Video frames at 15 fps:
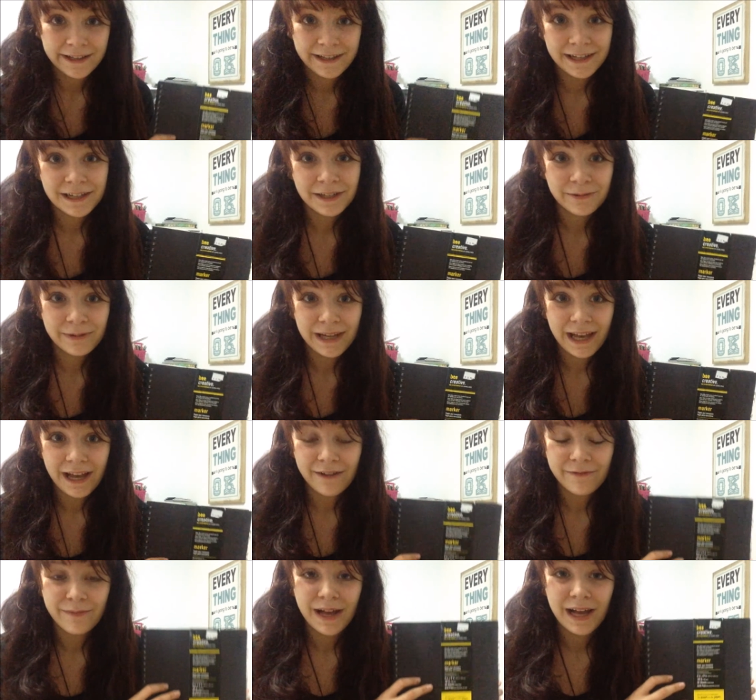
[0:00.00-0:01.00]
Here we
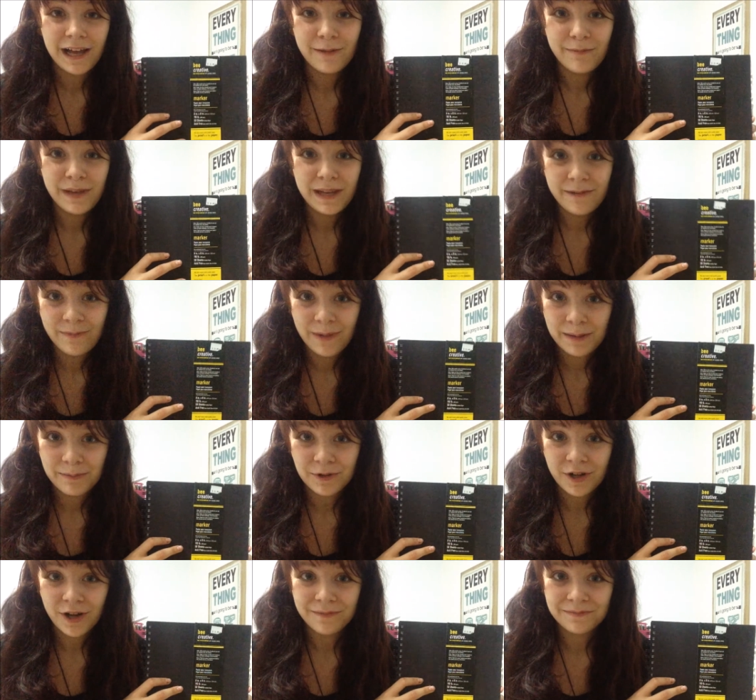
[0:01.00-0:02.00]
have my Bee
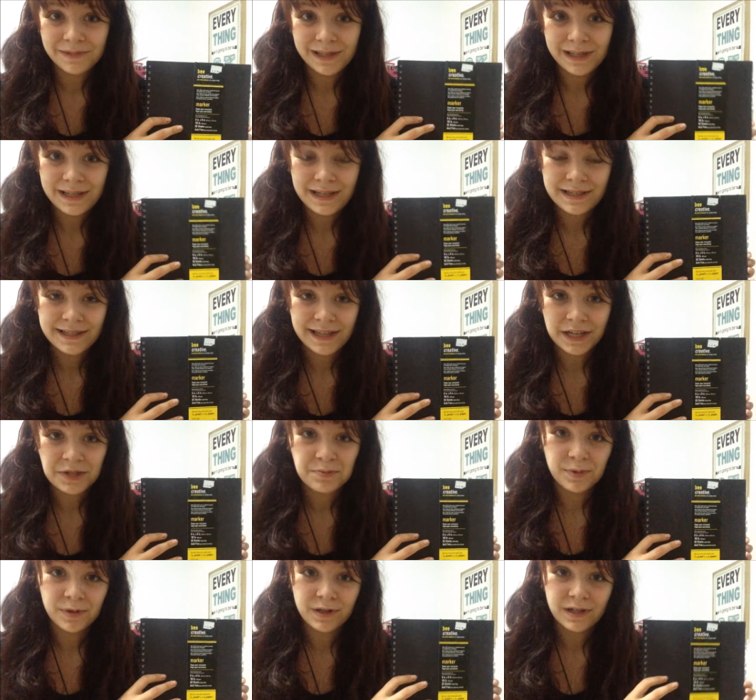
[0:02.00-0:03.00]
Paper Company
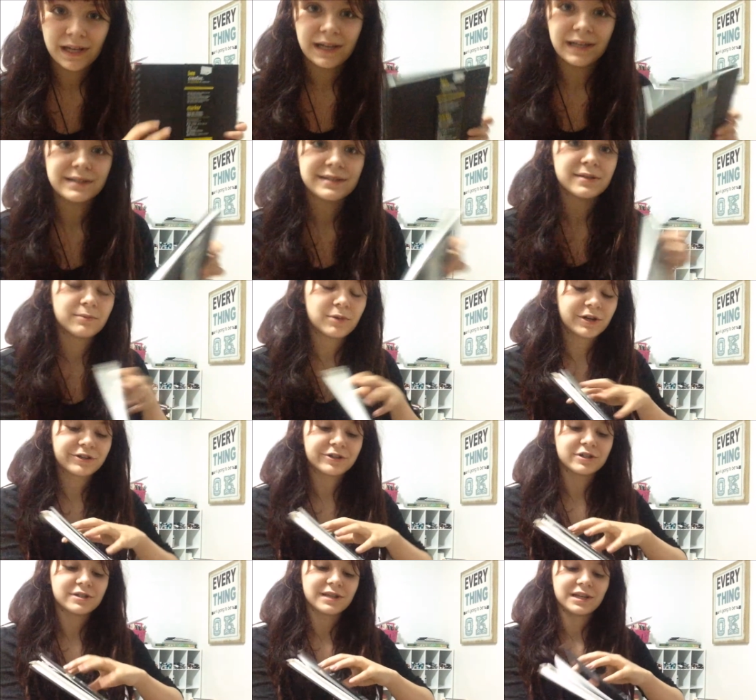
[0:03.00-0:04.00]
sketchbook. It's a
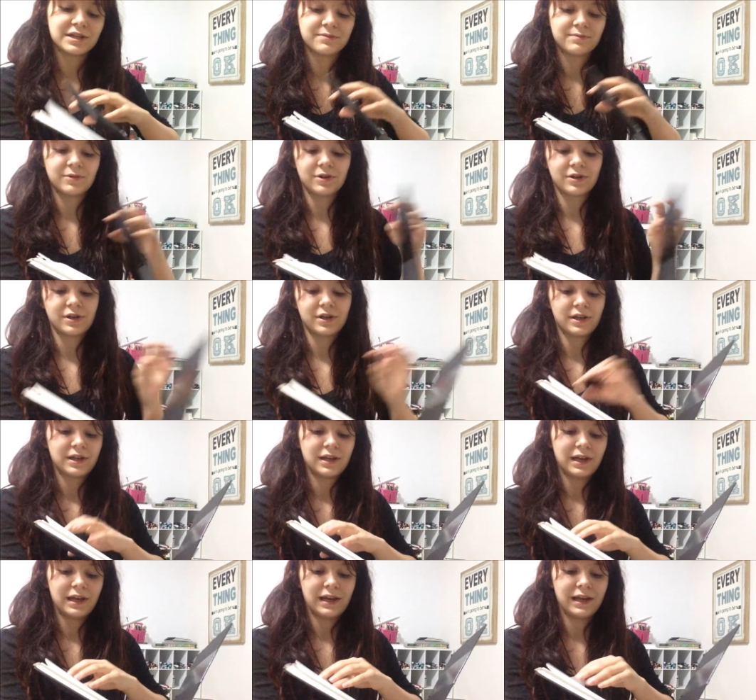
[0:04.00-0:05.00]
marker sketchbook,
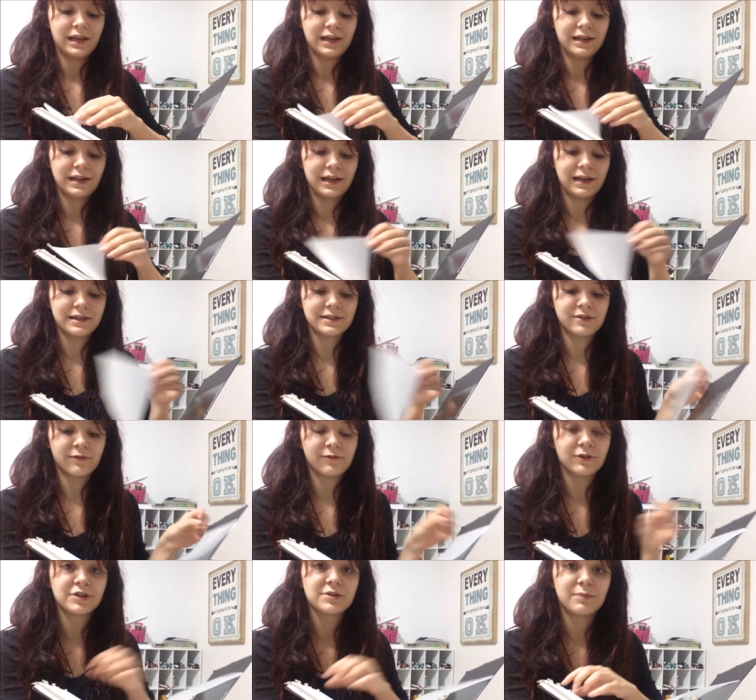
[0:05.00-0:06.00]
and it is the
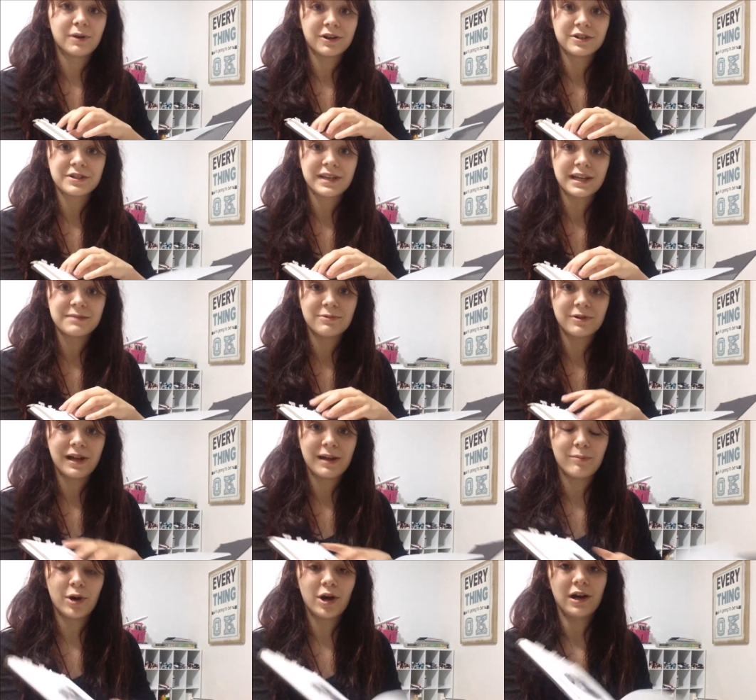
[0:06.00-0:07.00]
first marker sketchbook
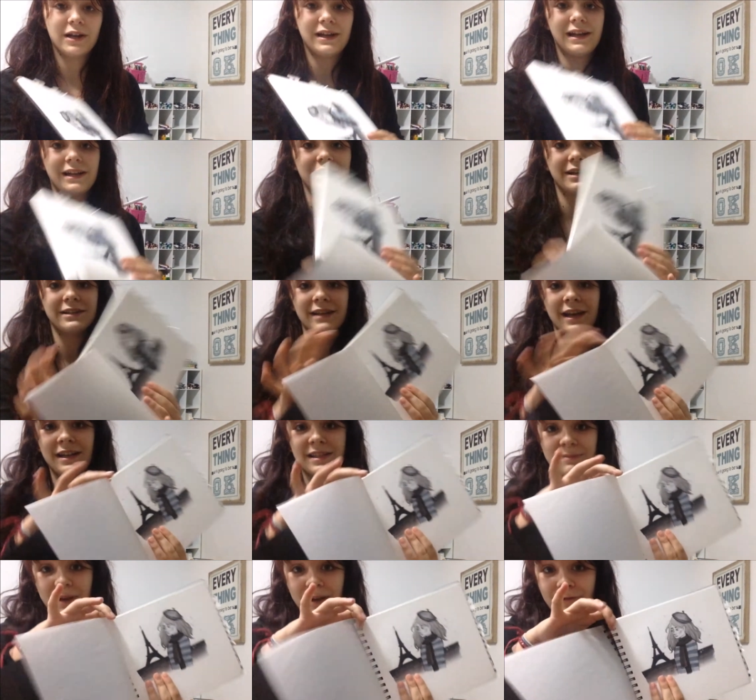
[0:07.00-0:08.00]
I bought, and it
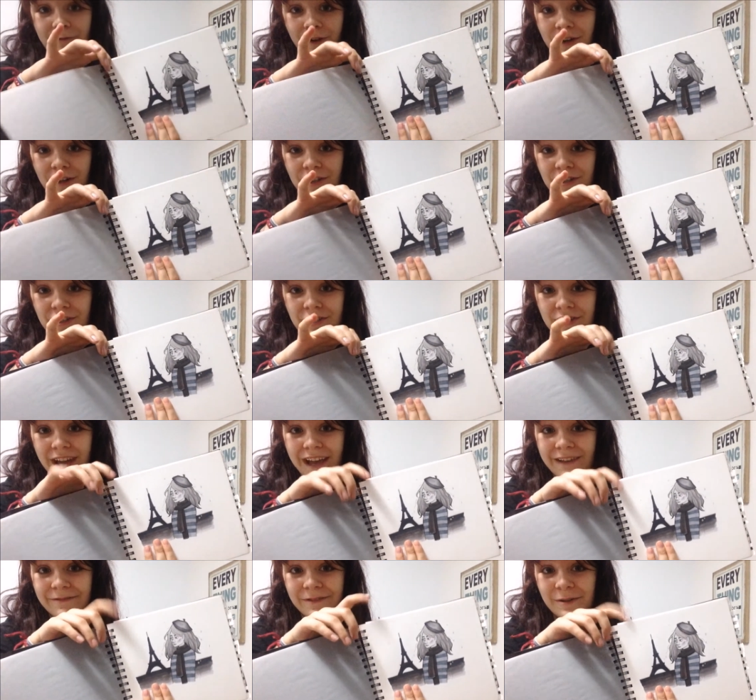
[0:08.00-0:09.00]
contains my first
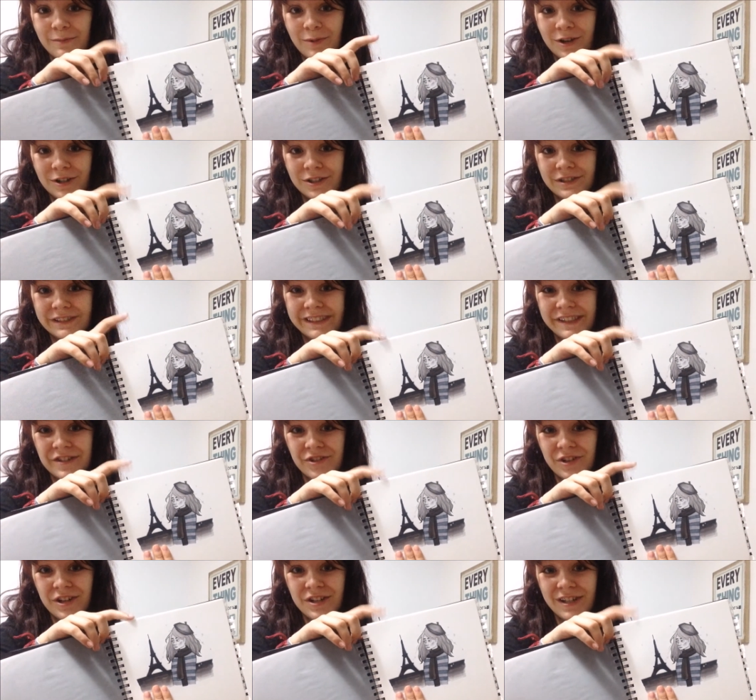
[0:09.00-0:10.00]
ever marker
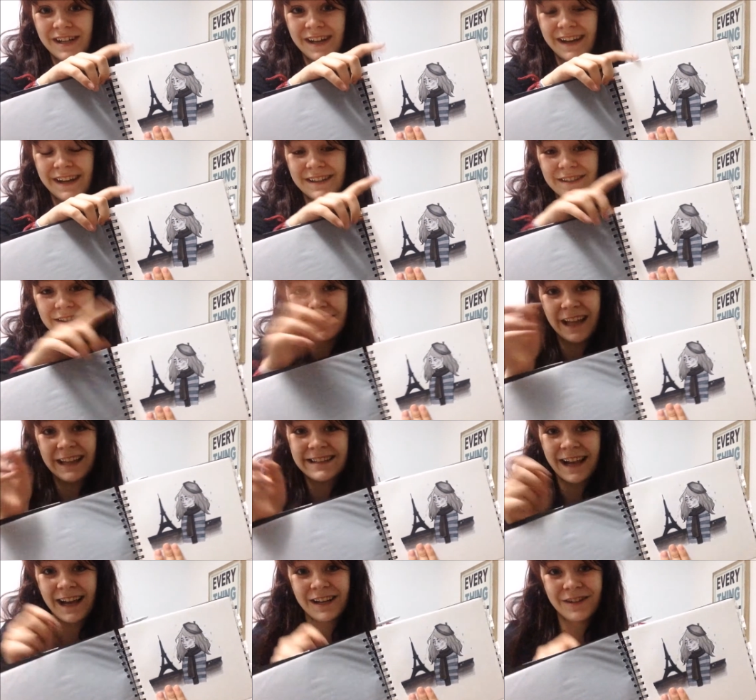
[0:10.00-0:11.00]
illustration in it, so
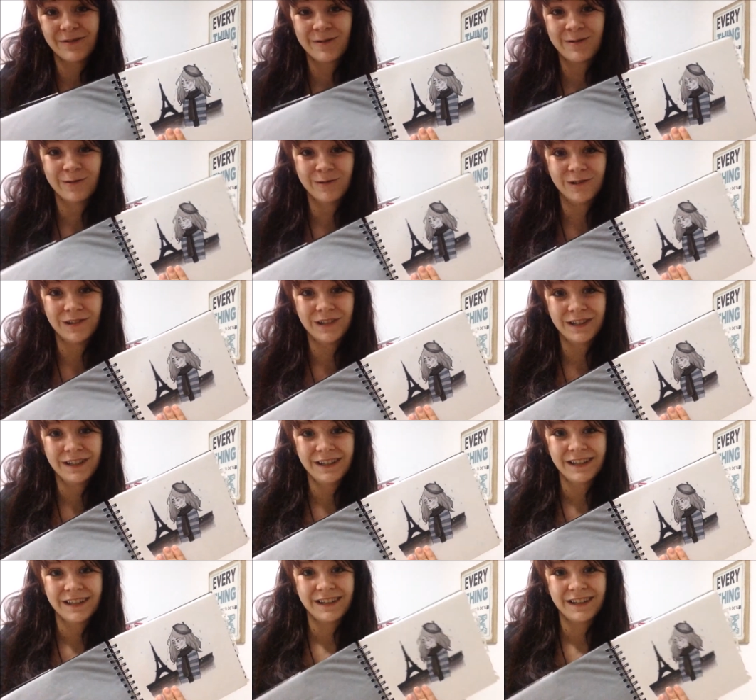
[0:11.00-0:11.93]
that's kind of cool.